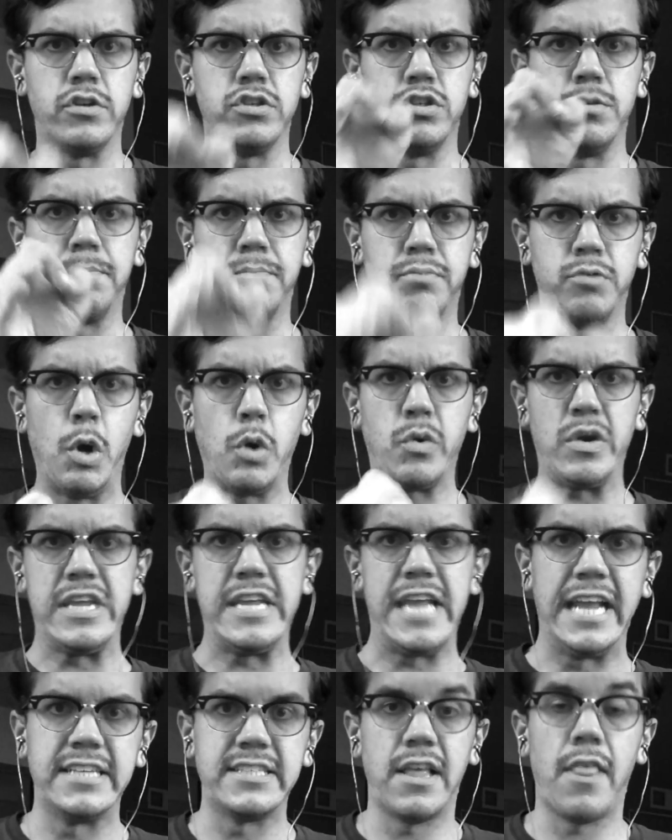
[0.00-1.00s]
to
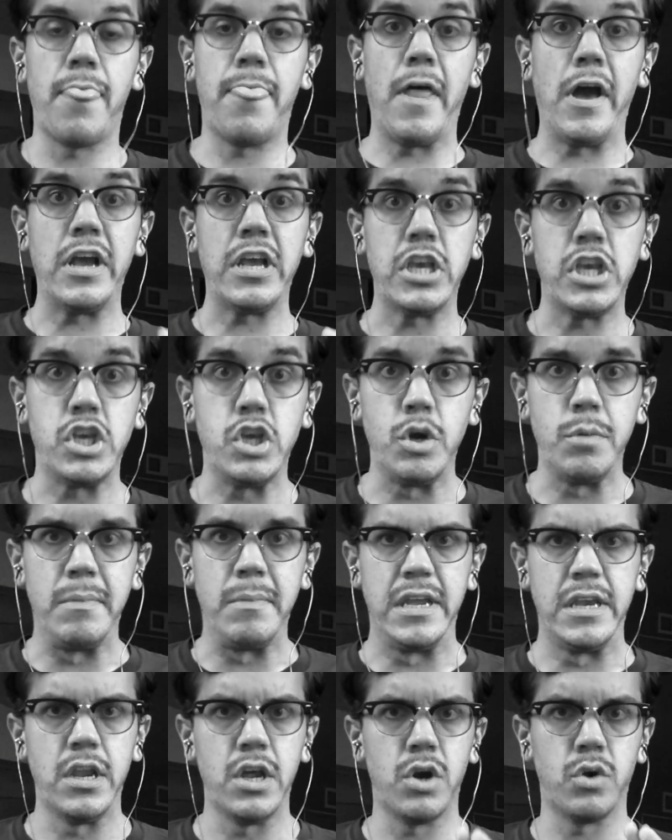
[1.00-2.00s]
procreate the
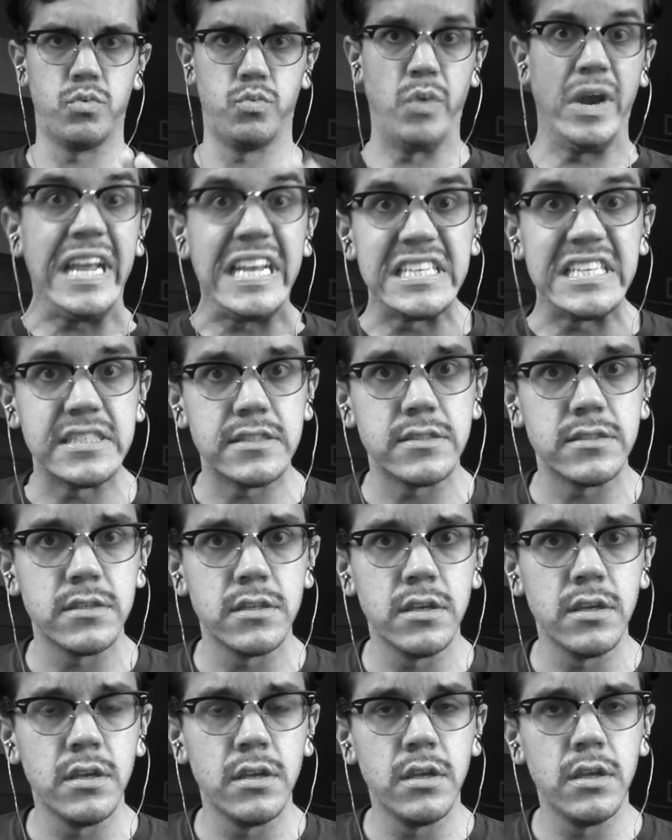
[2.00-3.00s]
human race.
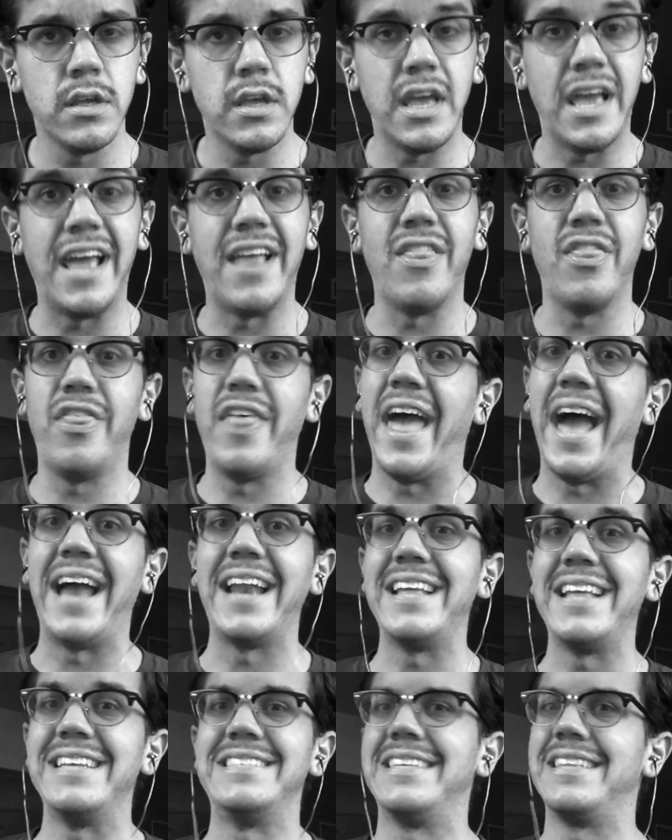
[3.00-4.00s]
And that
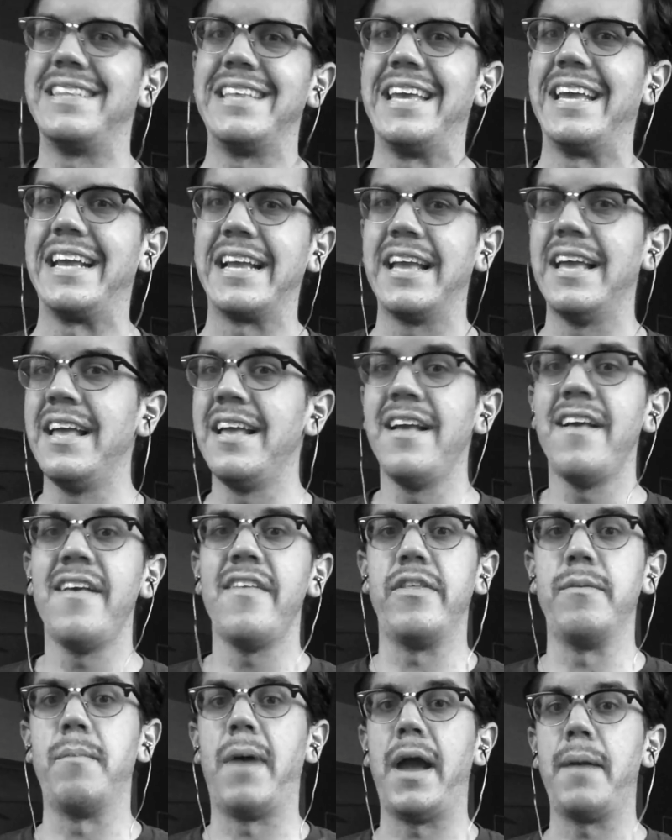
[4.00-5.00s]
is the thing.
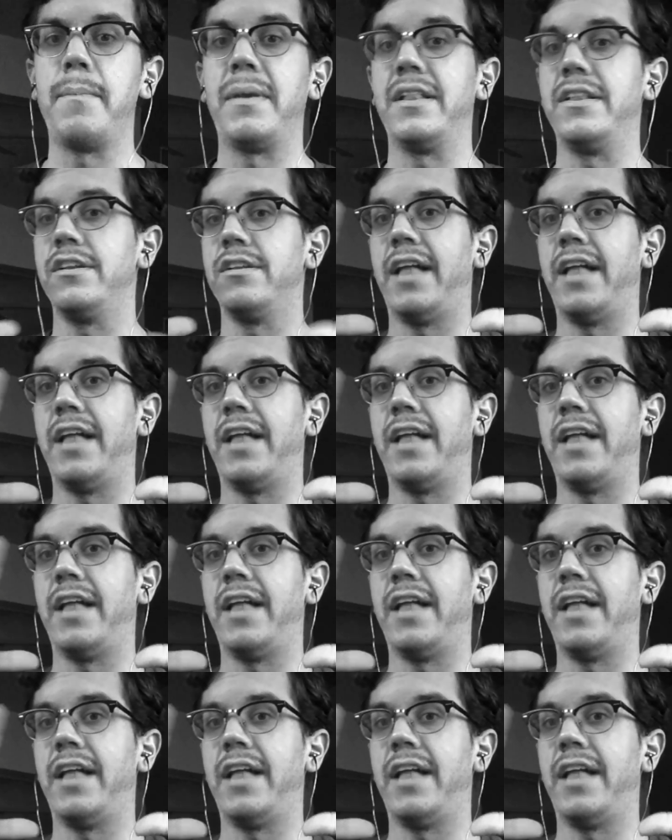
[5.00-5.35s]
They might be a little